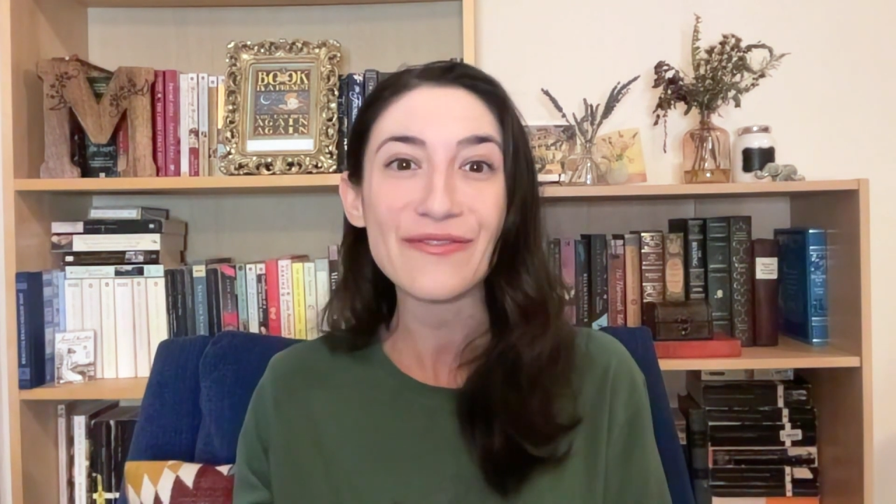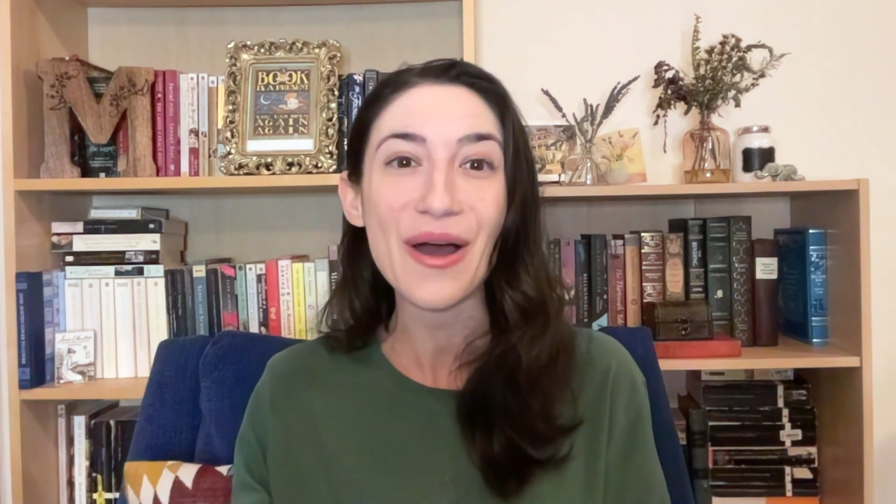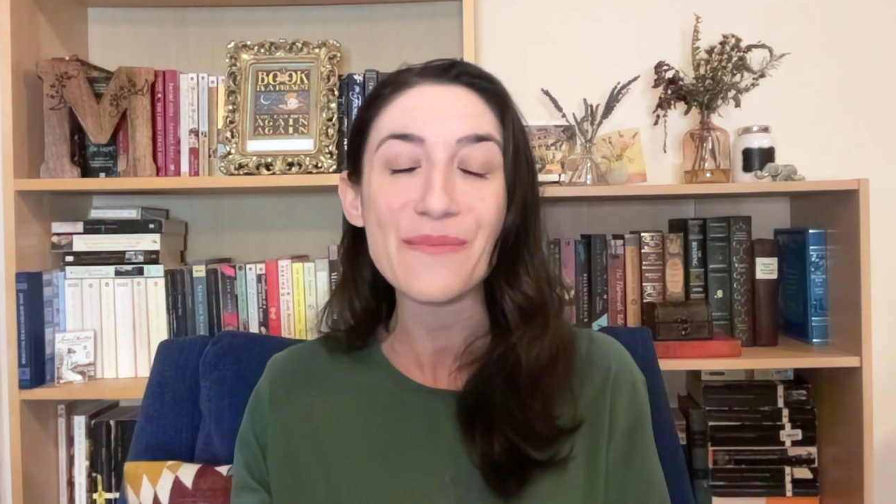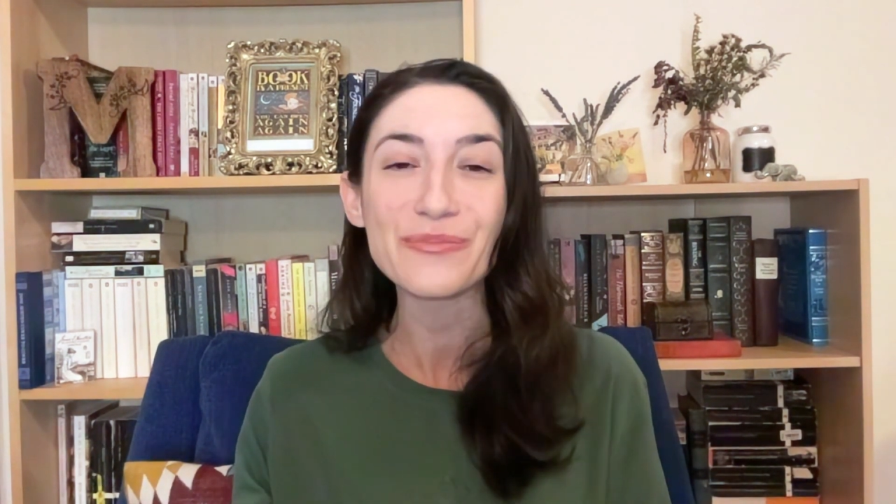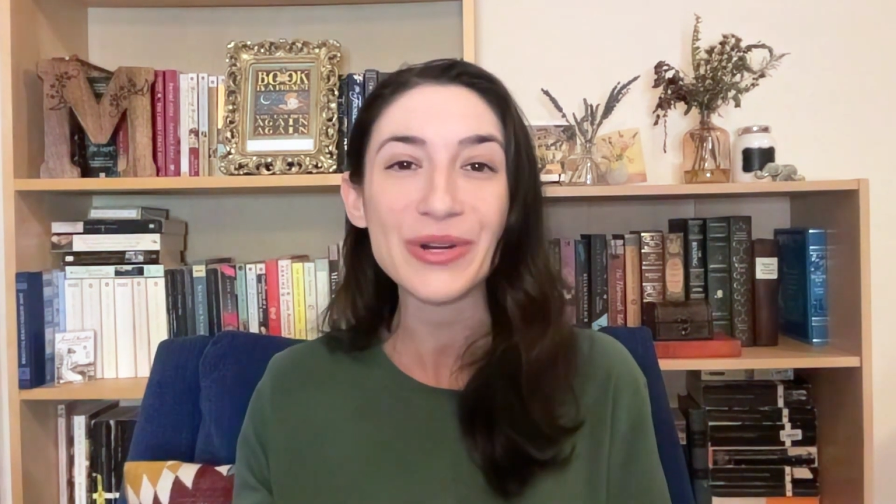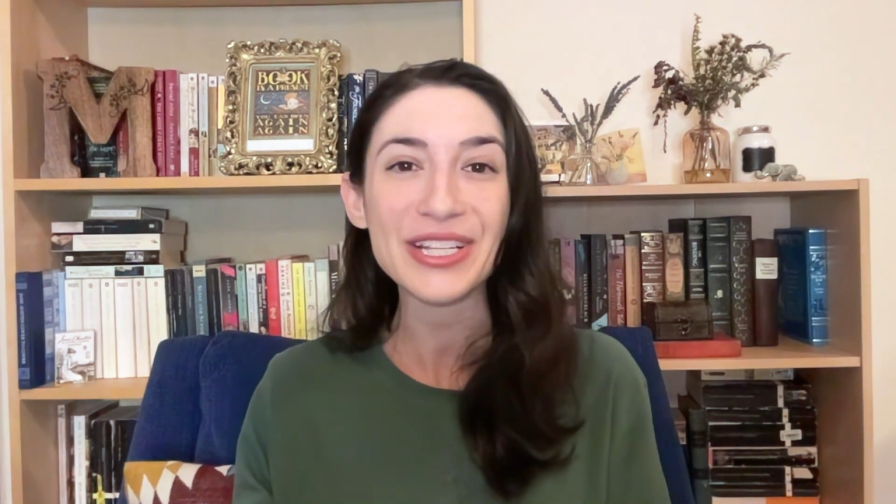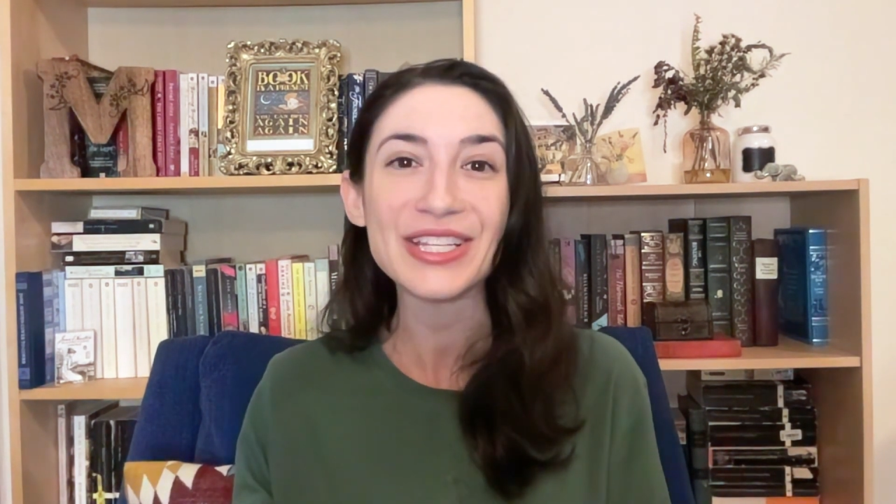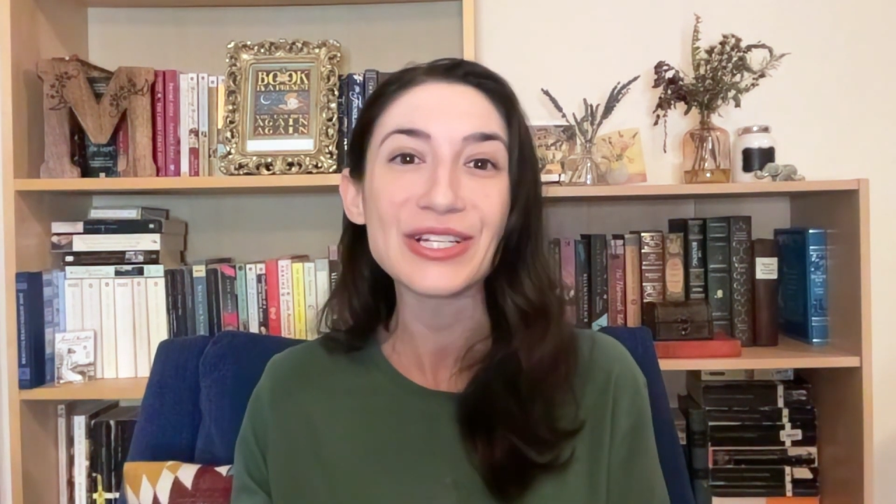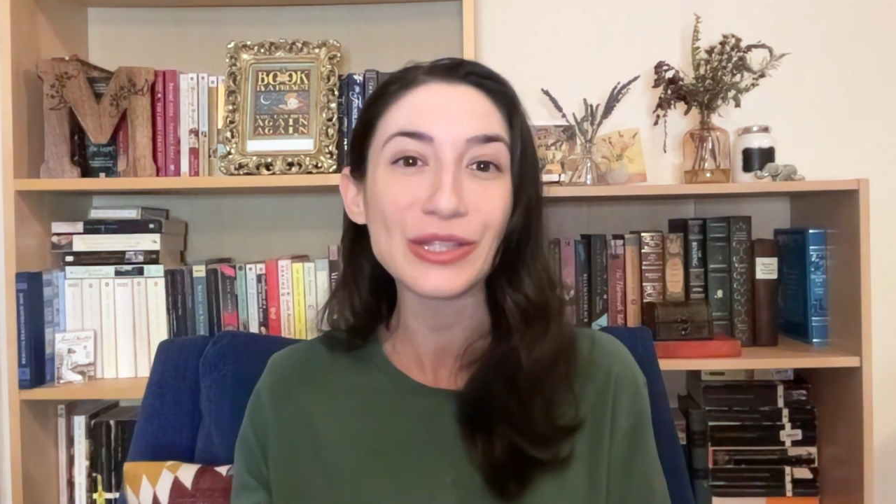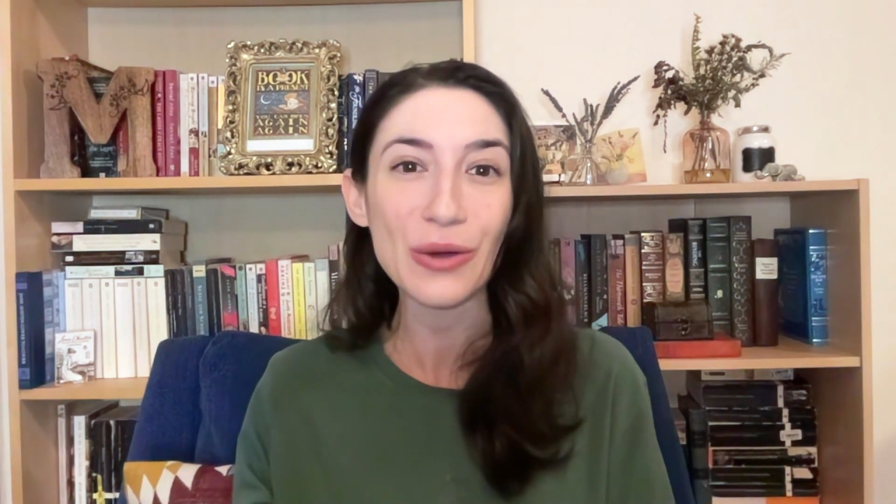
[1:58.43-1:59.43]
from
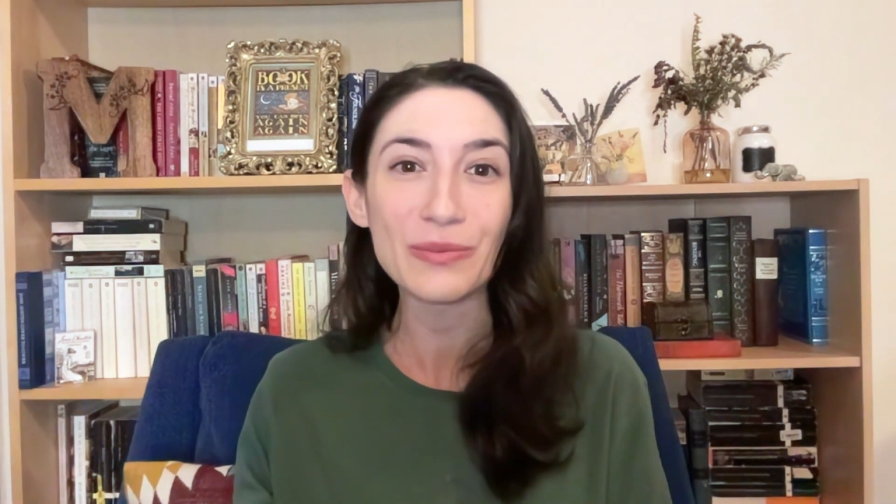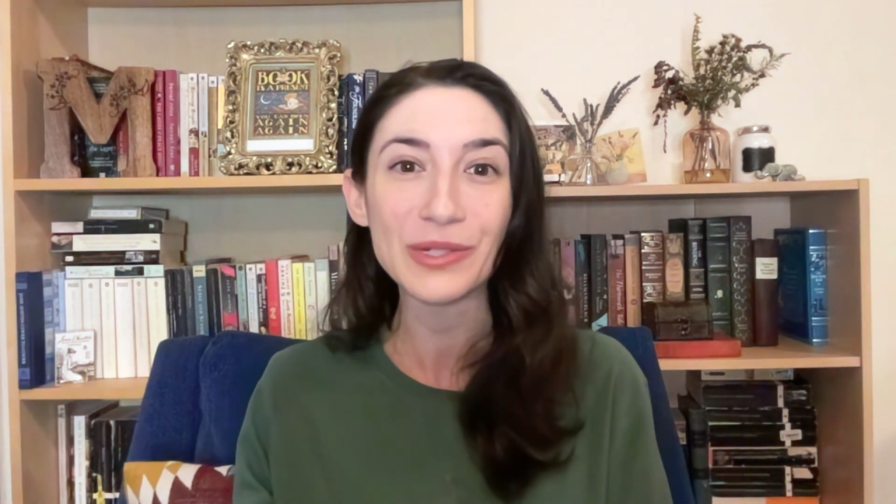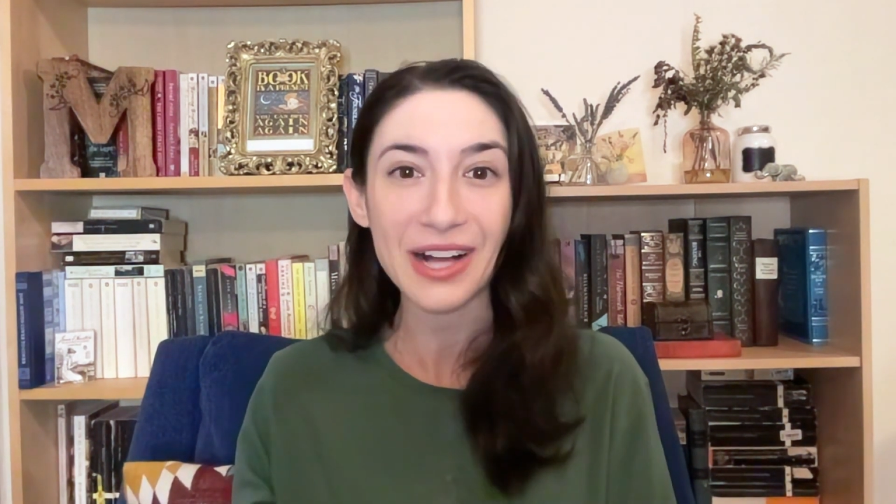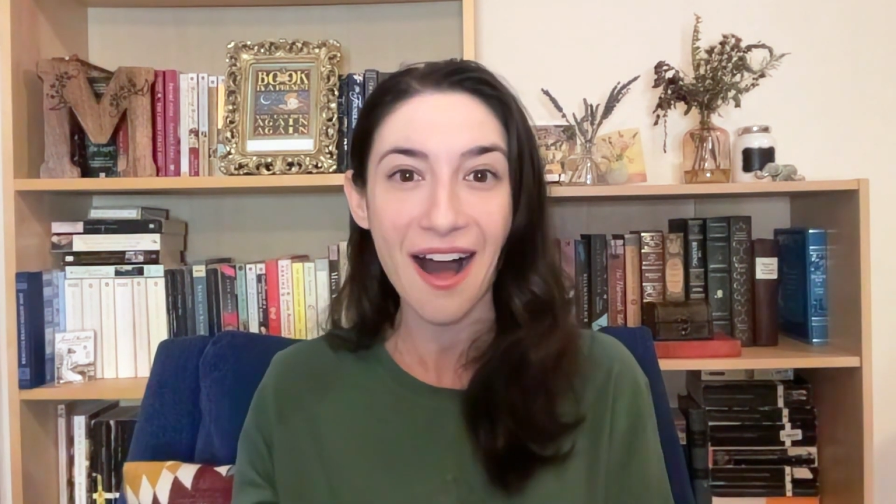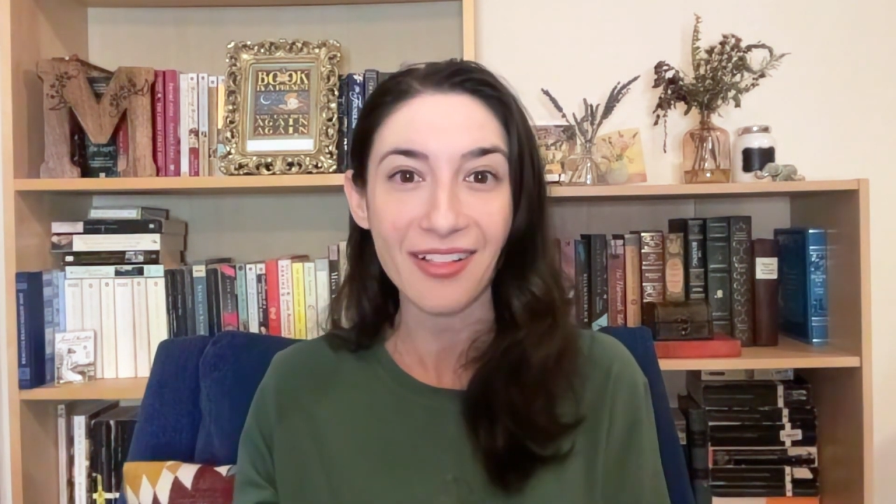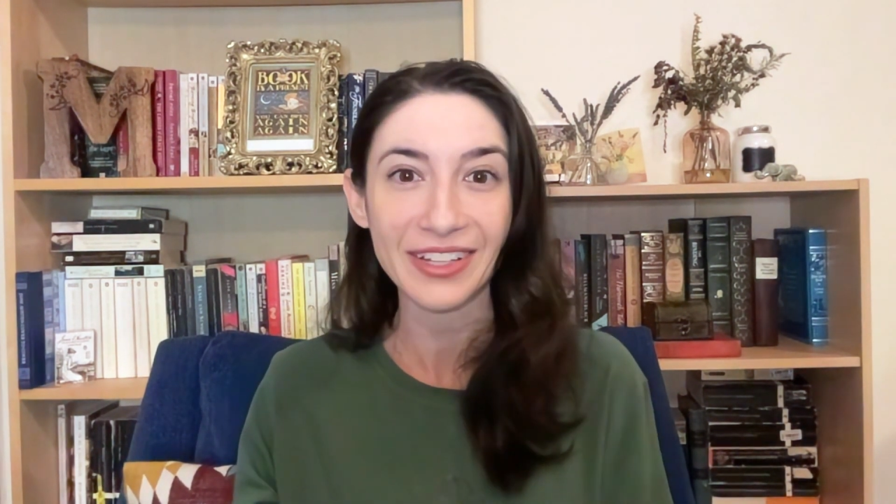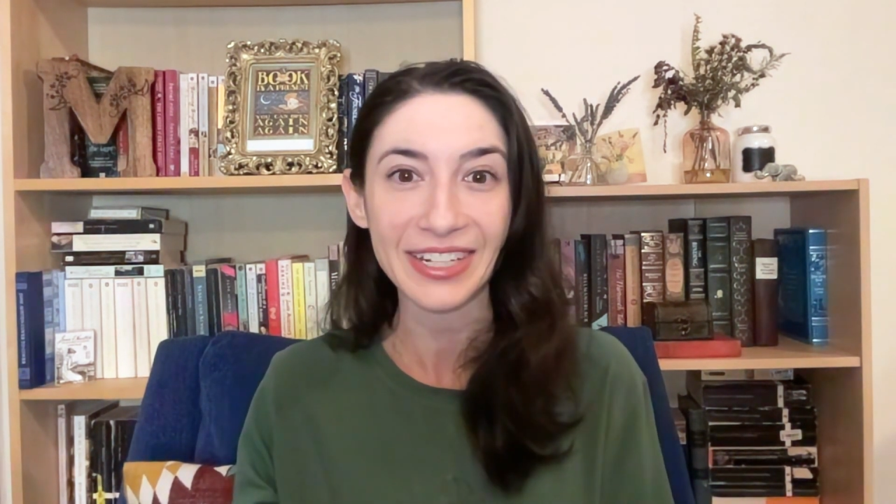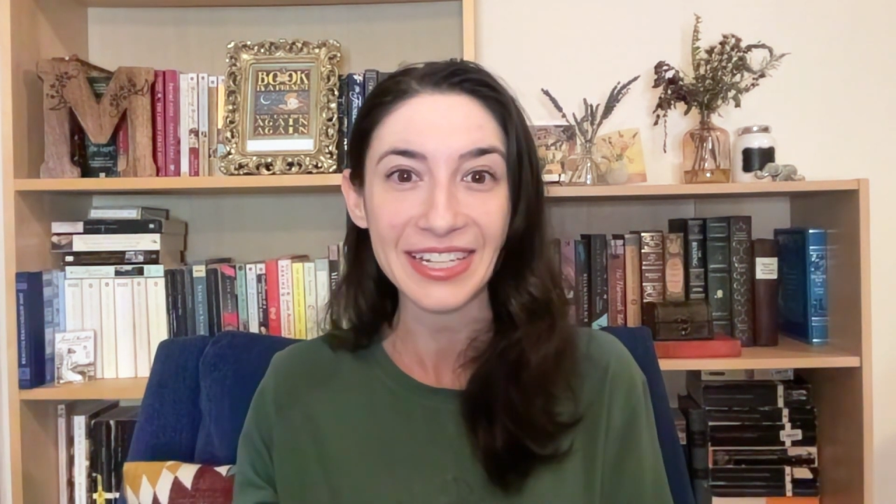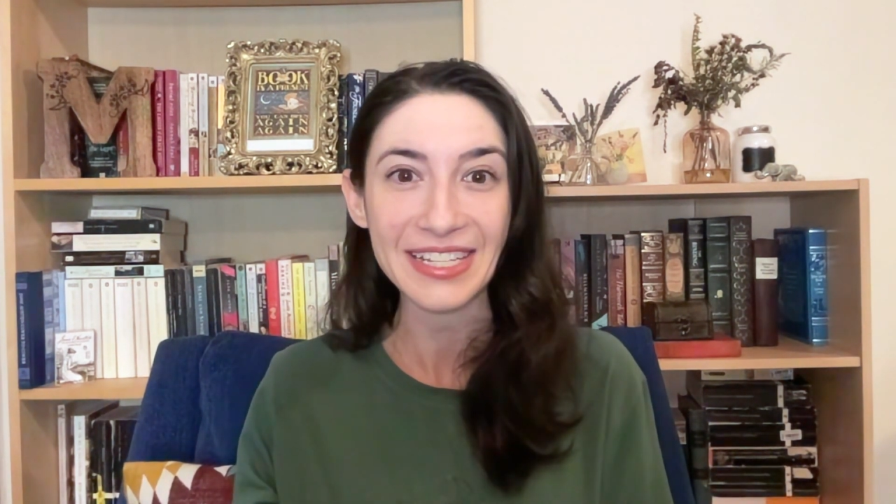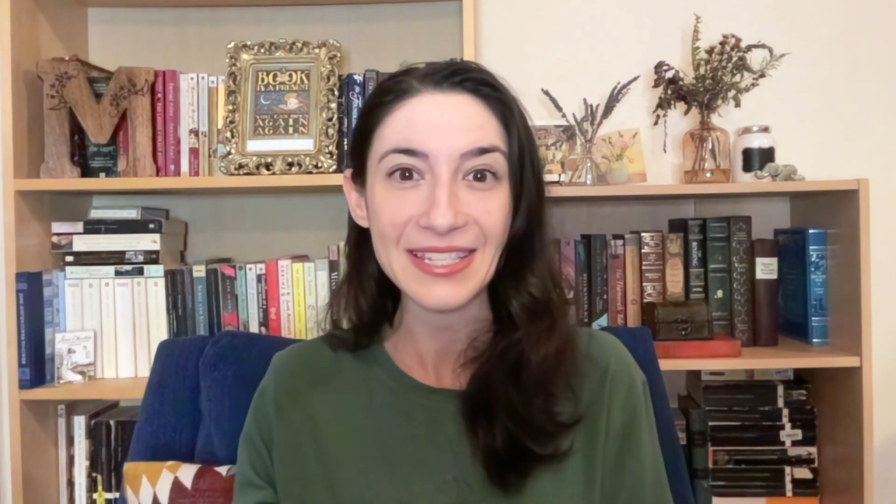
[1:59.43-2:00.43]
Britain's global
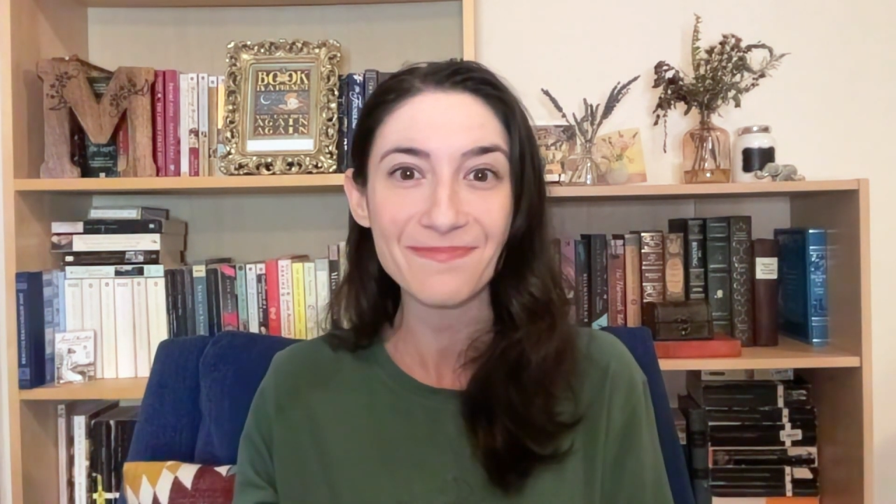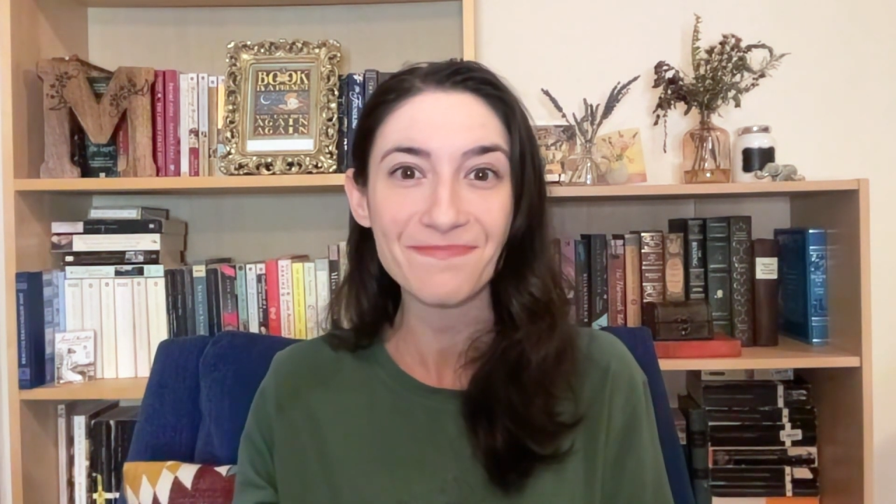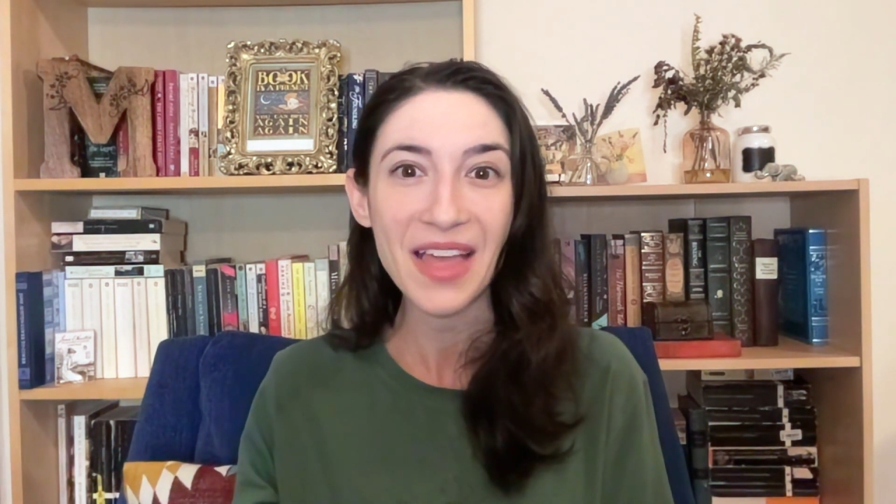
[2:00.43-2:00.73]
colonies.